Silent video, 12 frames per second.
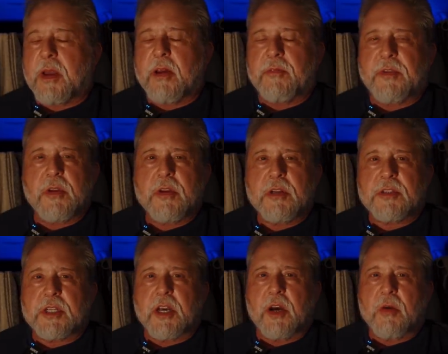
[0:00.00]
A few
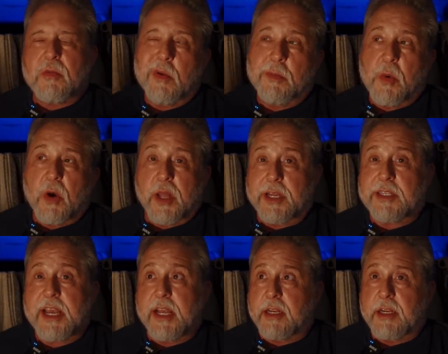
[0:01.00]
years ago, well, more like
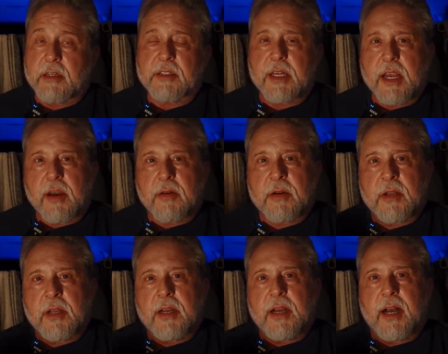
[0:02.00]
10 years now,
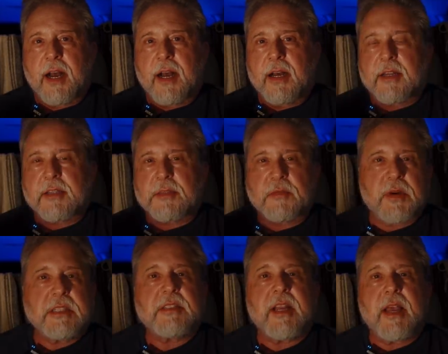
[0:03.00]
uh, some
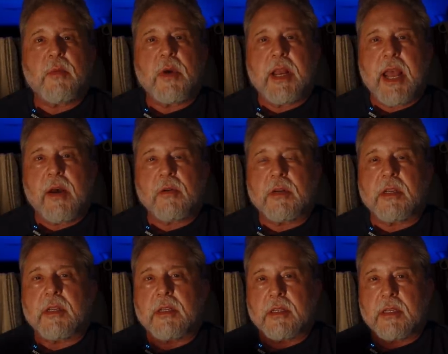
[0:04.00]
friends and I went out
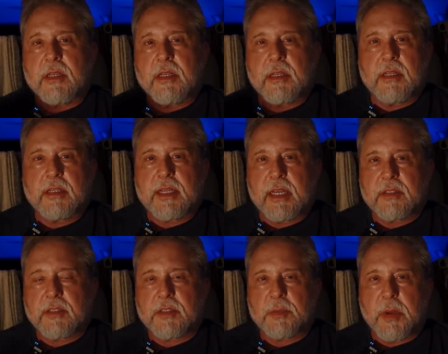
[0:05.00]
into the
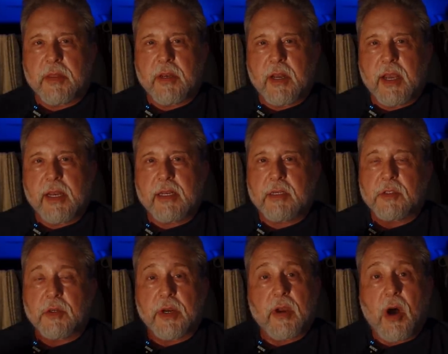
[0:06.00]
desert, spend the night
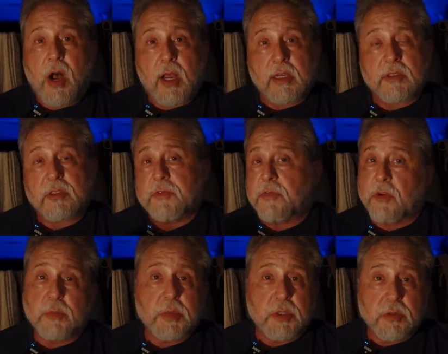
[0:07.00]
during August,
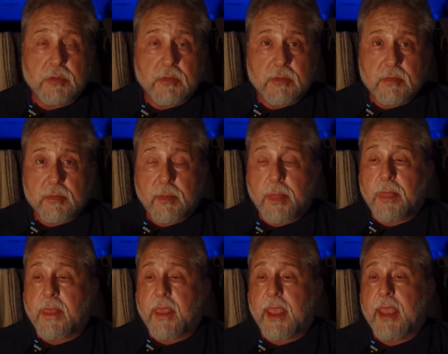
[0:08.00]
full moon,
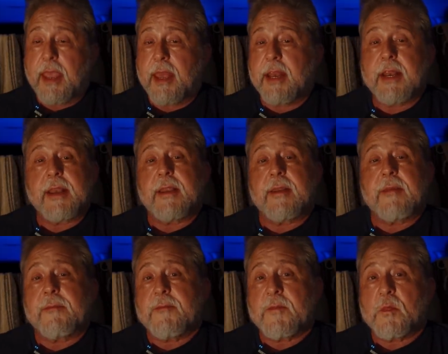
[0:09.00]
and
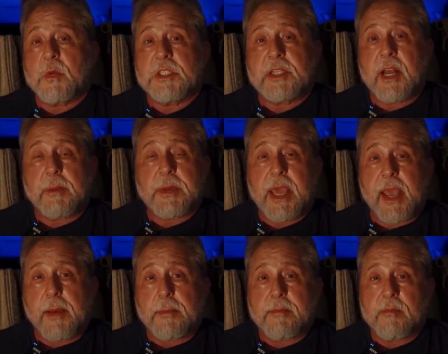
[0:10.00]
we set up
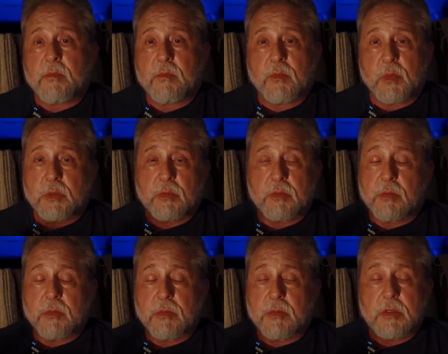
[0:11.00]
camp. We
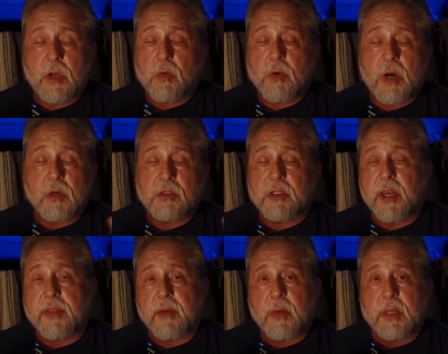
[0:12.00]
no roads, nothing.